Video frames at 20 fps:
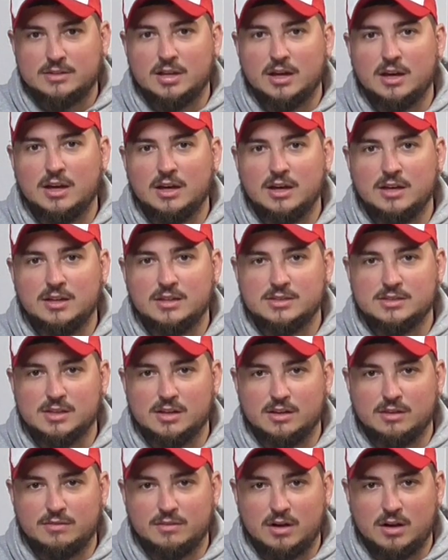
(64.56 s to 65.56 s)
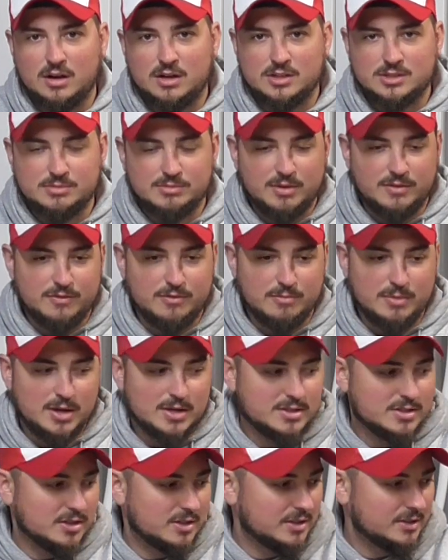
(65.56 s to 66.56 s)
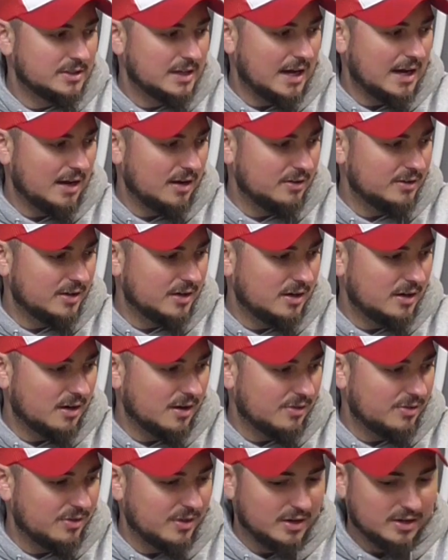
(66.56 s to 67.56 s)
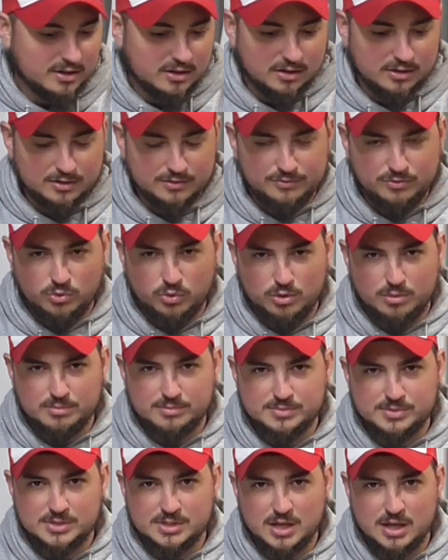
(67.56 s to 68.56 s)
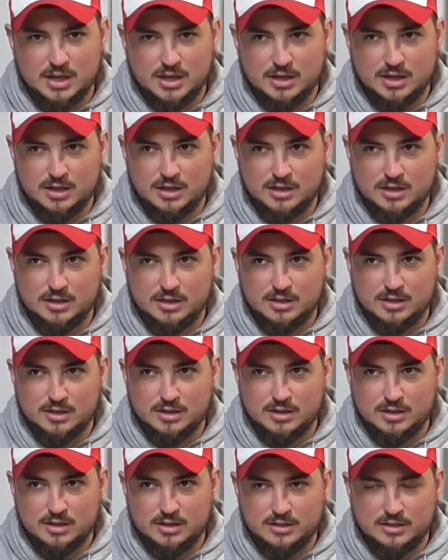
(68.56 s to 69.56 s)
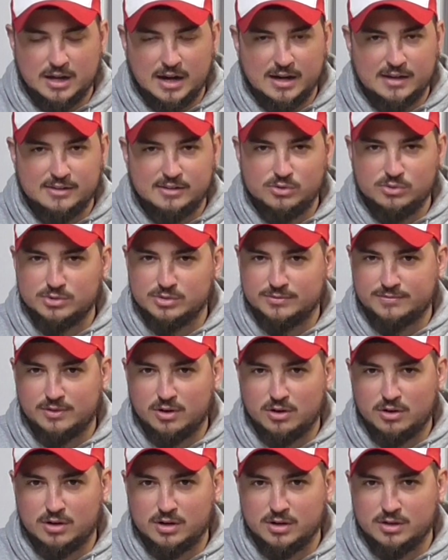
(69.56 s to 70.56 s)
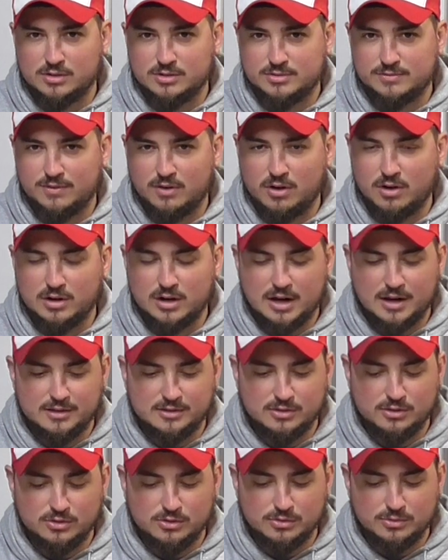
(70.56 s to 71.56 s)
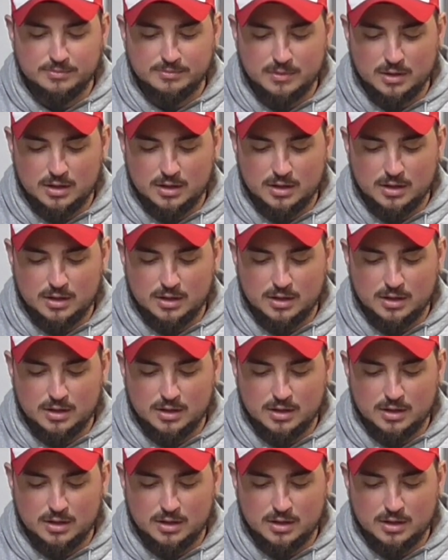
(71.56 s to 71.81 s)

tons of awesome information. Guy on there, I think on the forums, 92 Safari or Safari 92,